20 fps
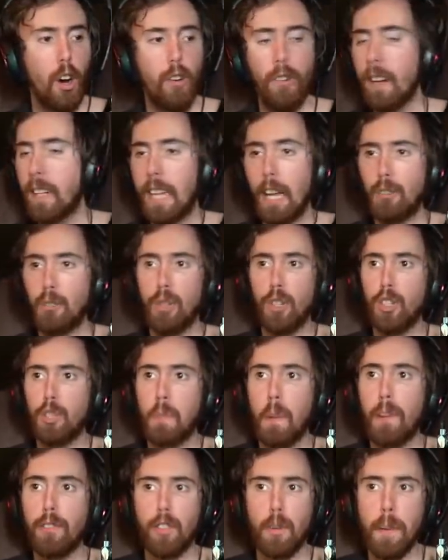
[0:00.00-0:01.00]
Like that's what you're
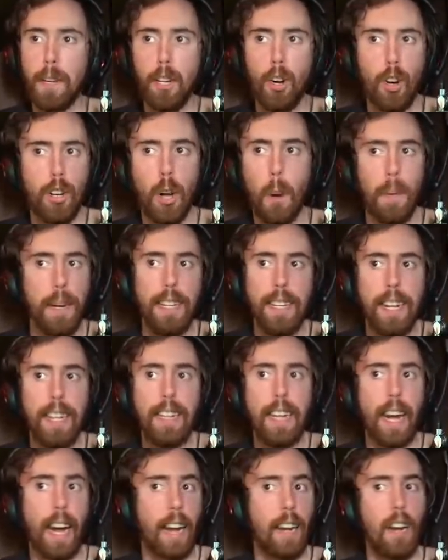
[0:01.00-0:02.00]
supposed to be doing. Nobody
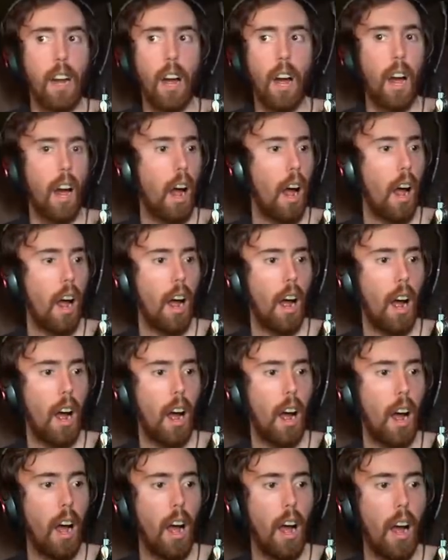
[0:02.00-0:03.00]
did that.
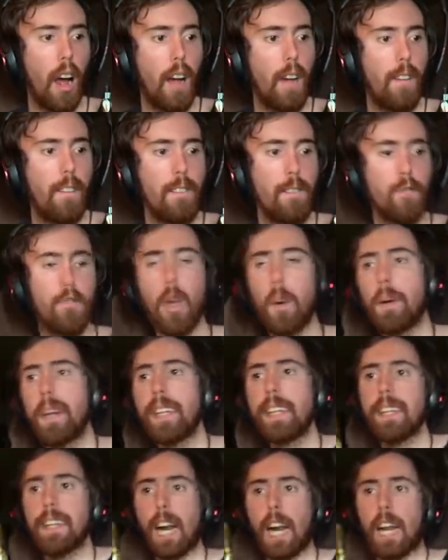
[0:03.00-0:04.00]

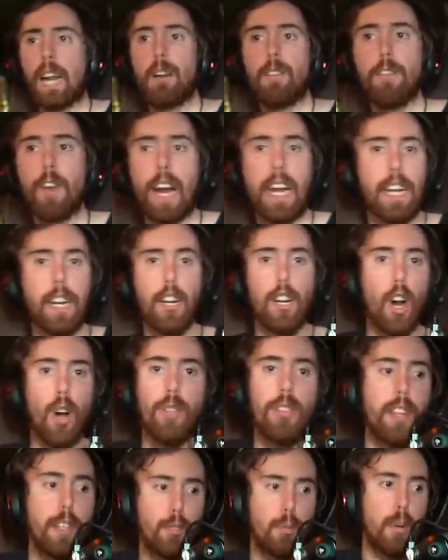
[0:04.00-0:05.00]
Nobody did that. If I had
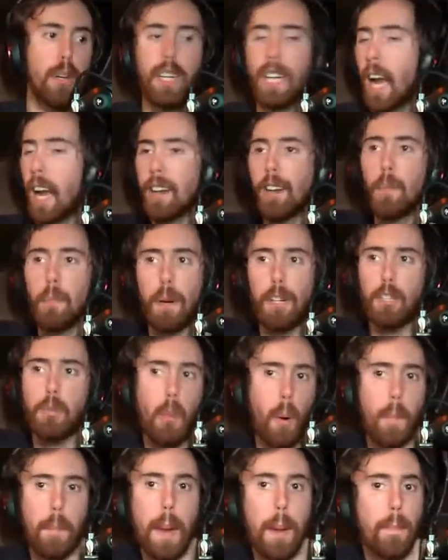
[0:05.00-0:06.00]
known this, we'd have gotten a bunch
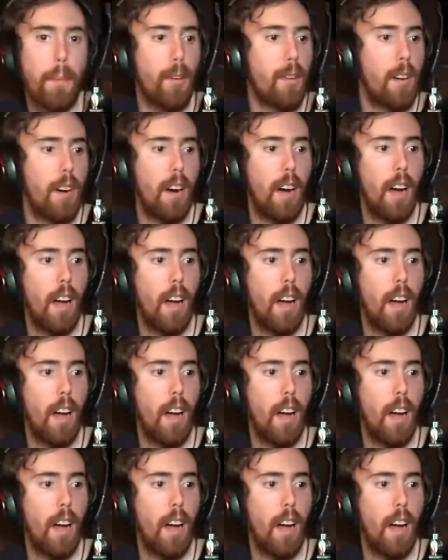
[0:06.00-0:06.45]
more people.